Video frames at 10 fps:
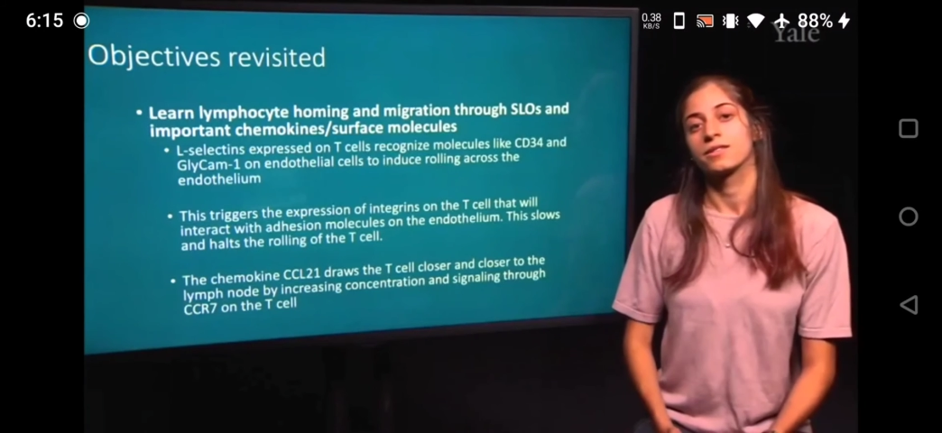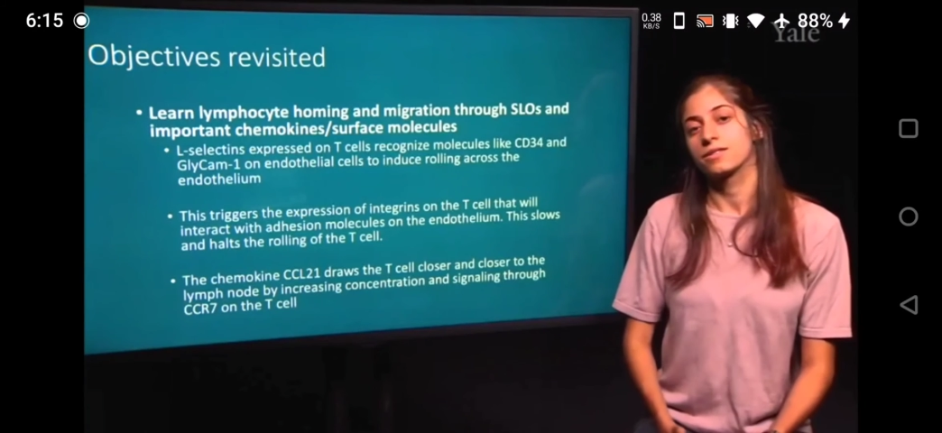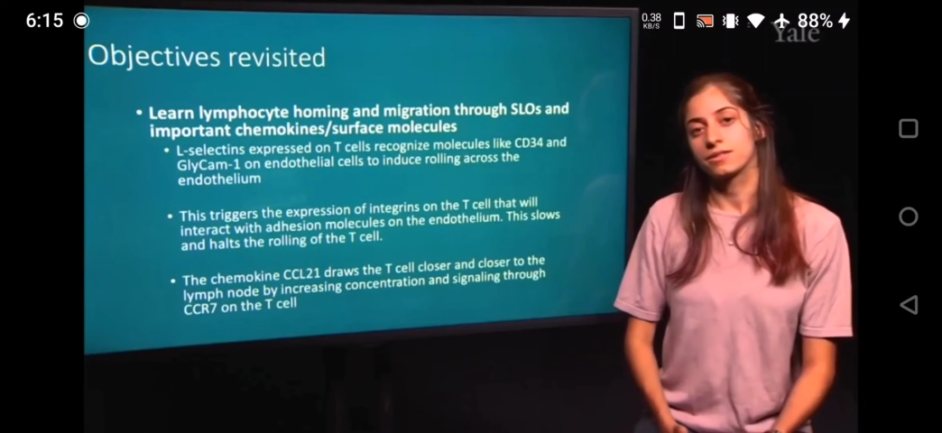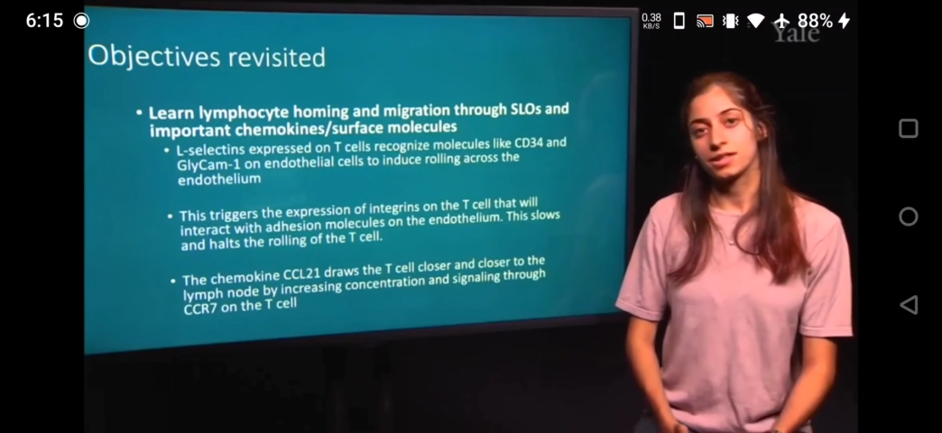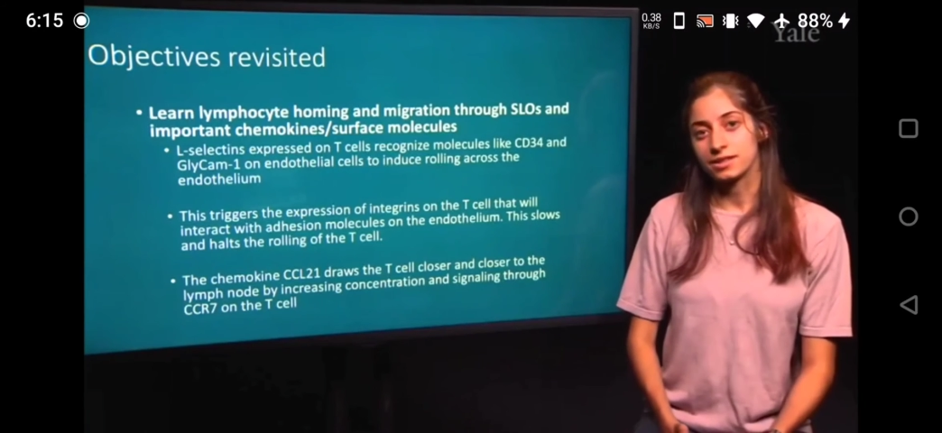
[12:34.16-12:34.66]

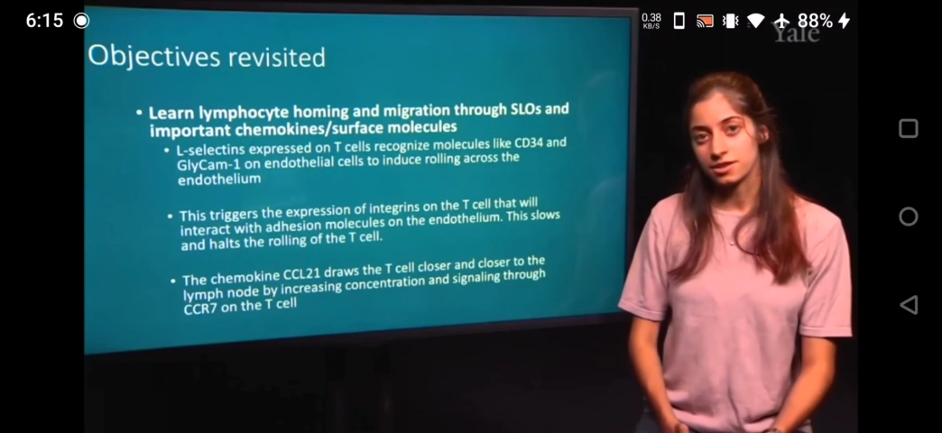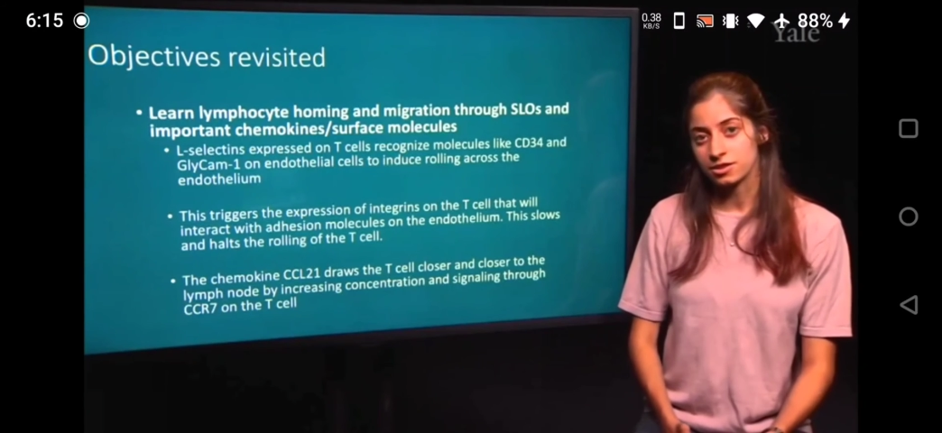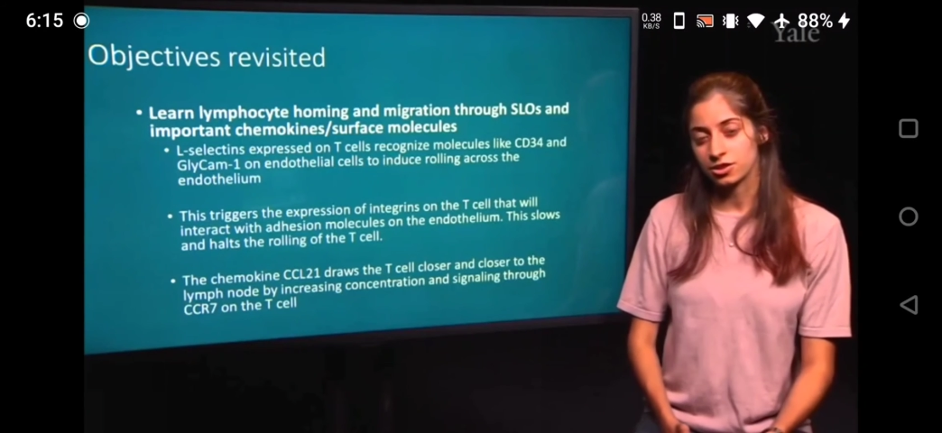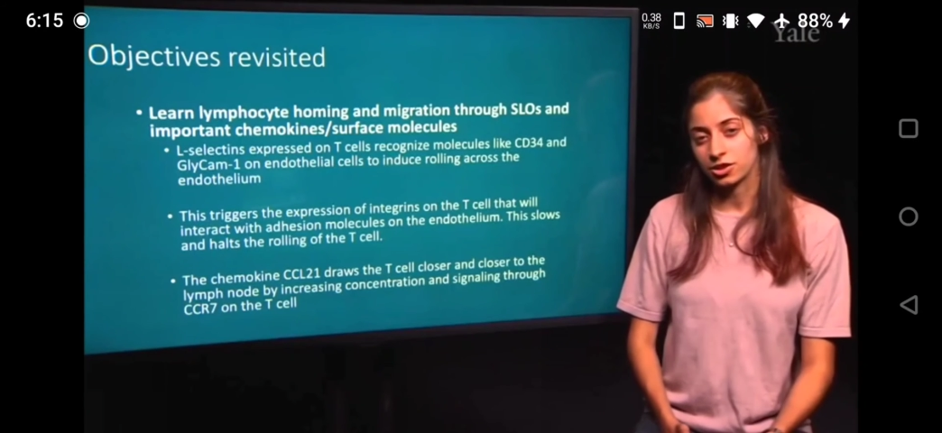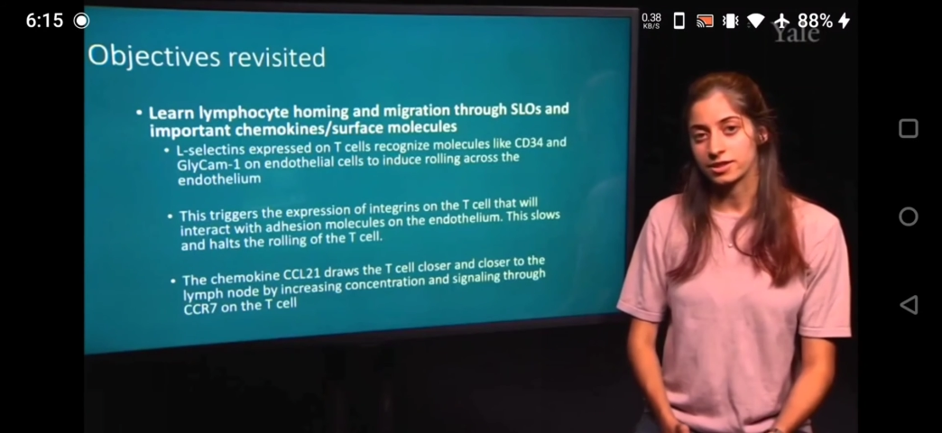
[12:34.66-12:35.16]
with
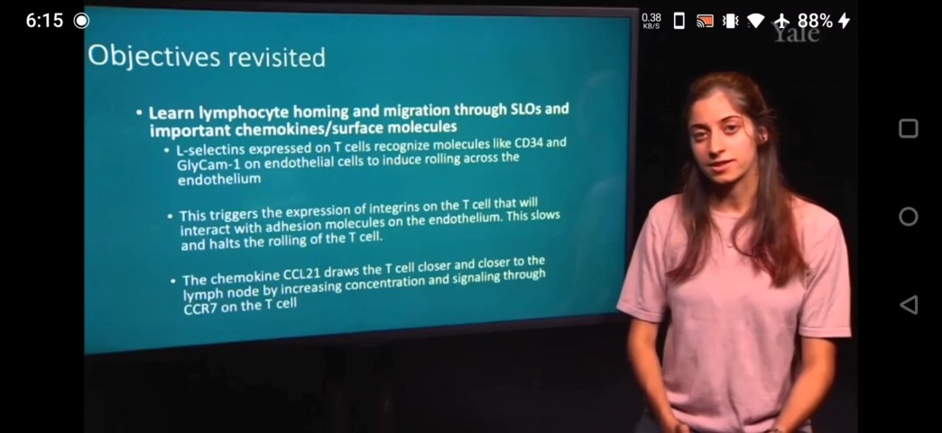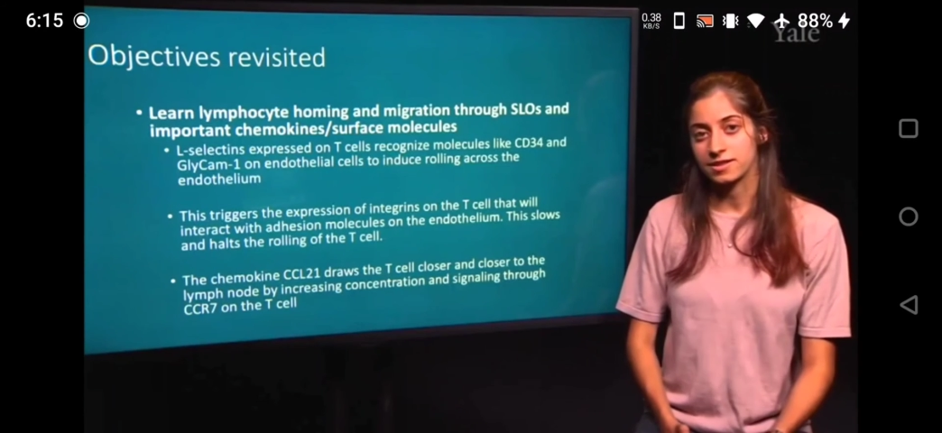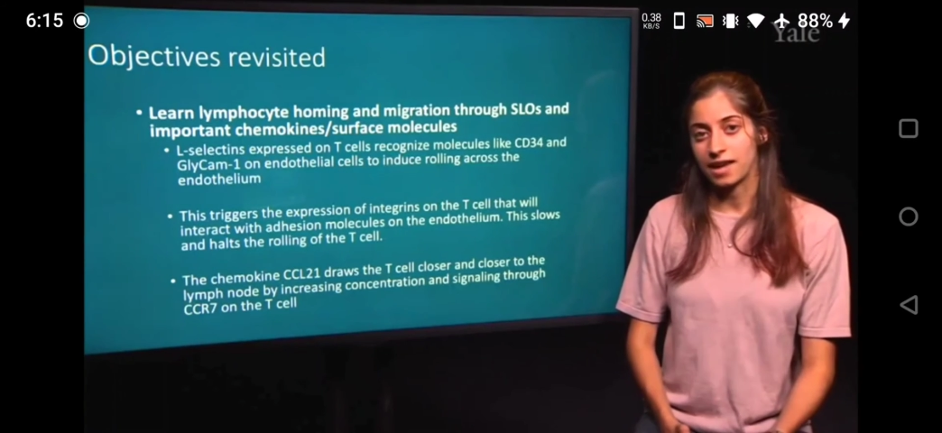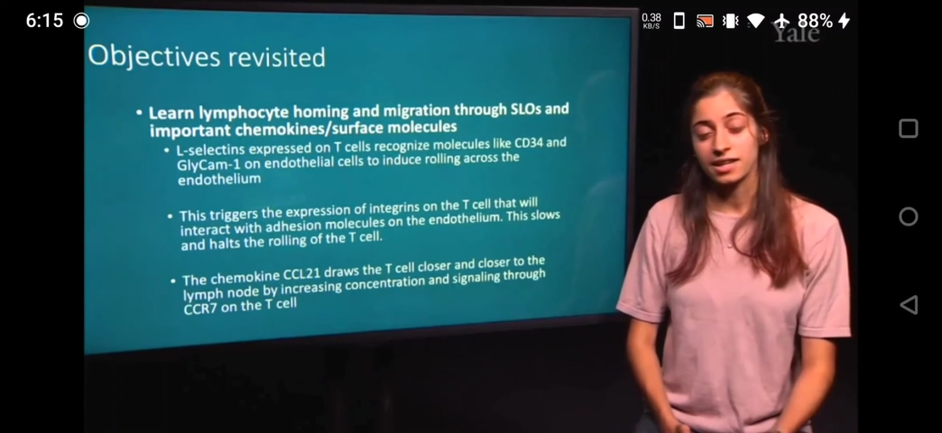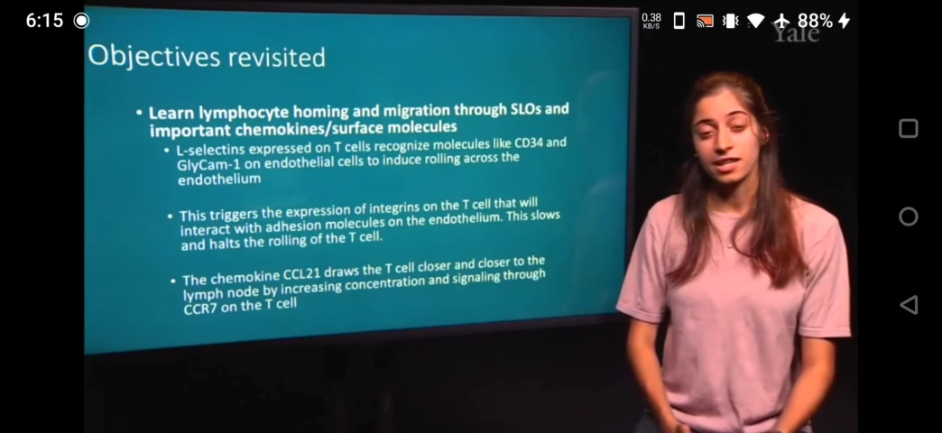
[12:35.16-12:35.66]
molecules
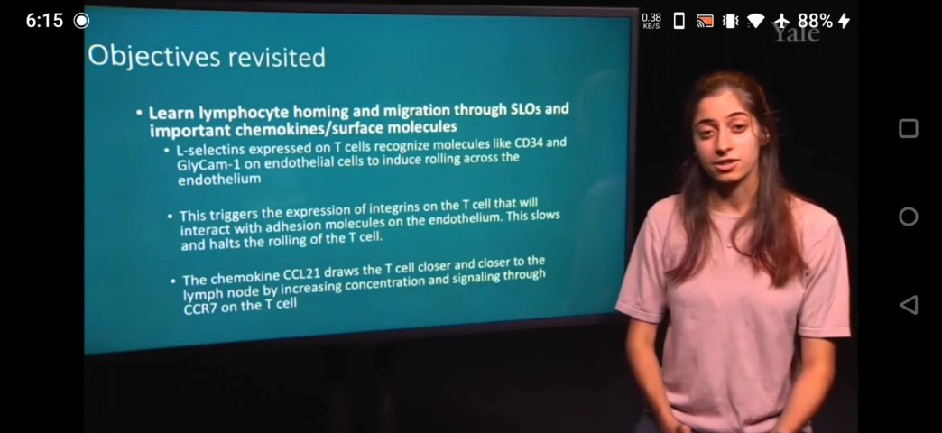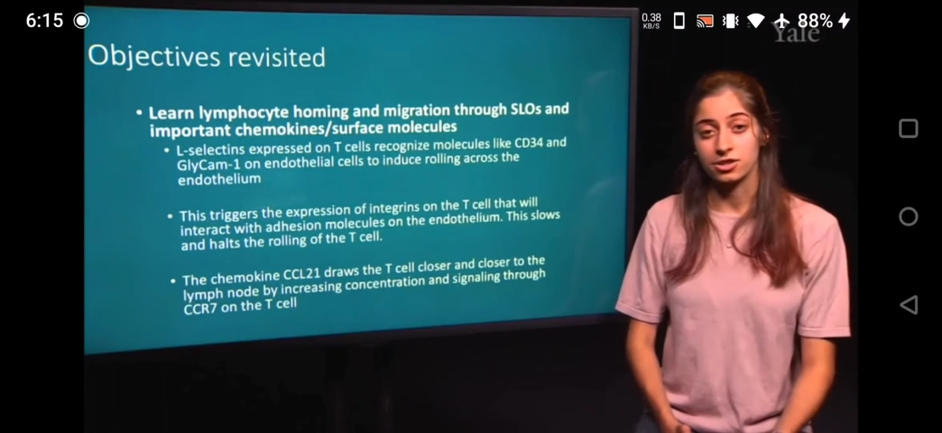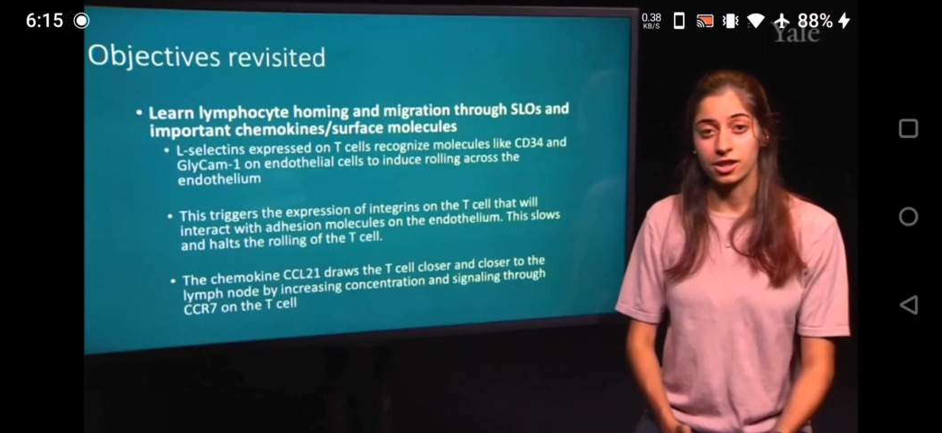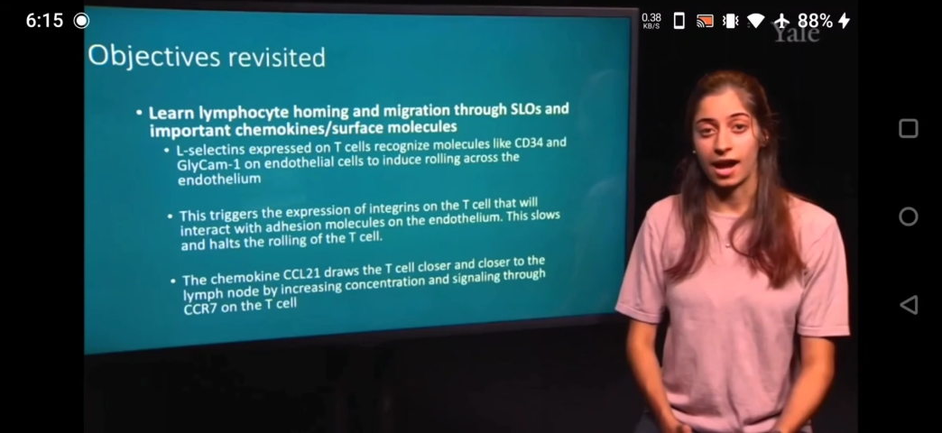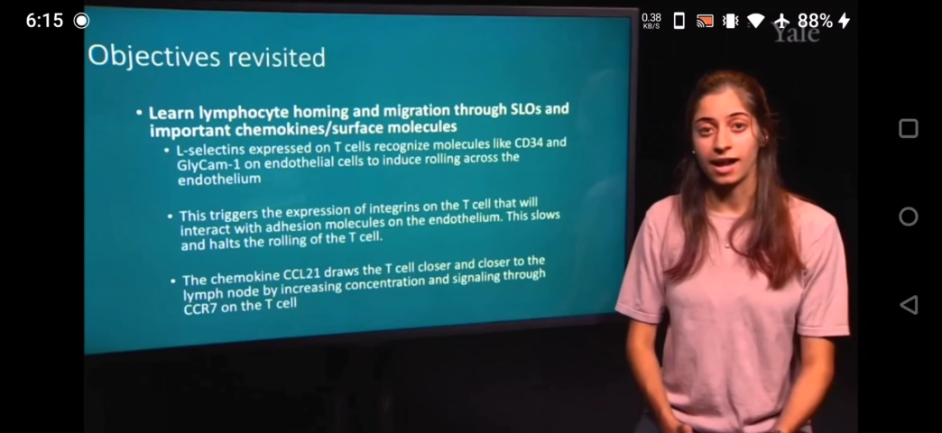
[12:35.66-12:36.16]
like
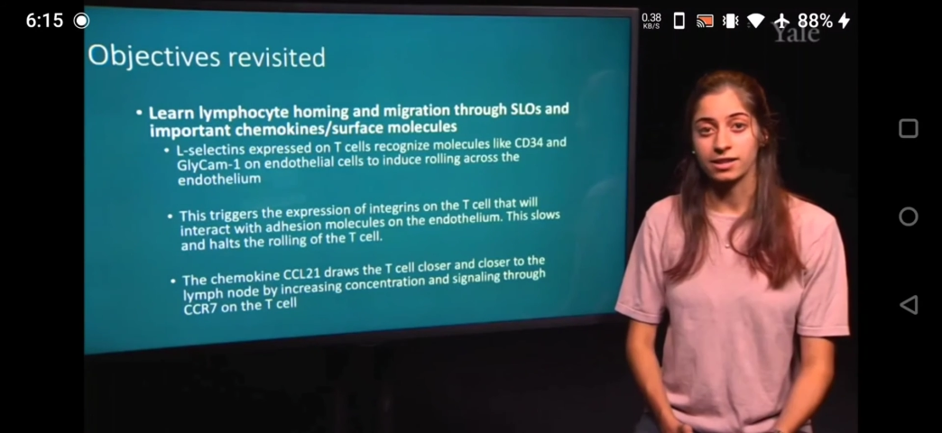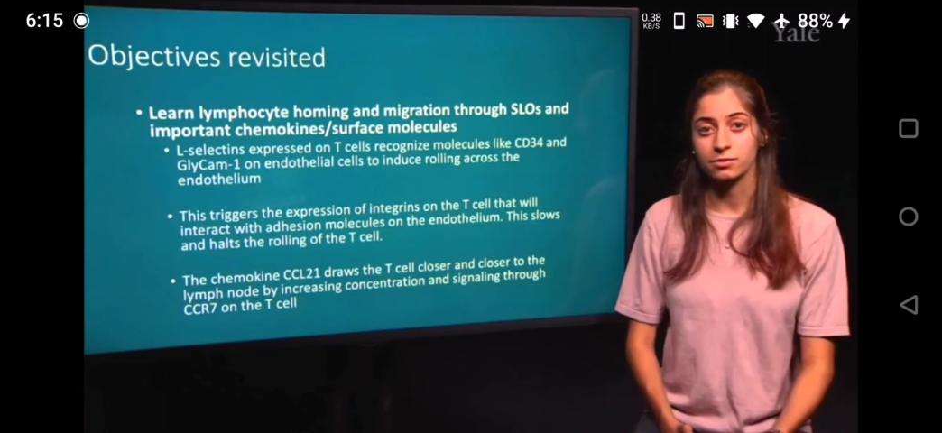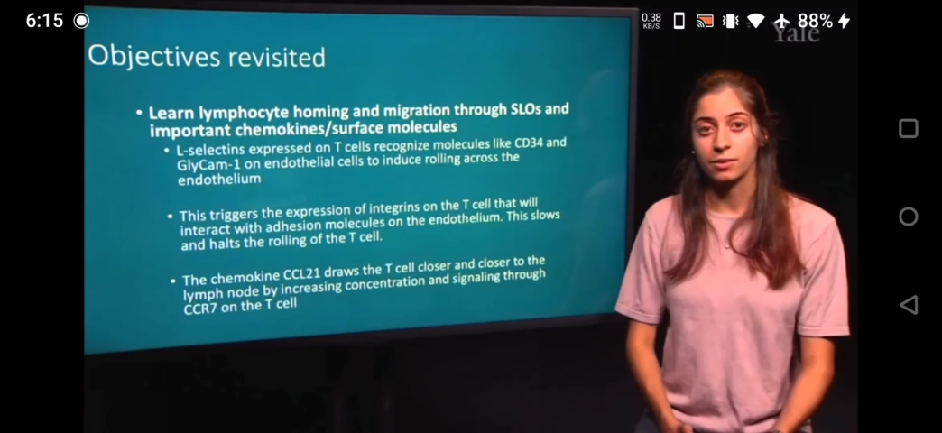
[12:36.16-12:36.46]
ICAM1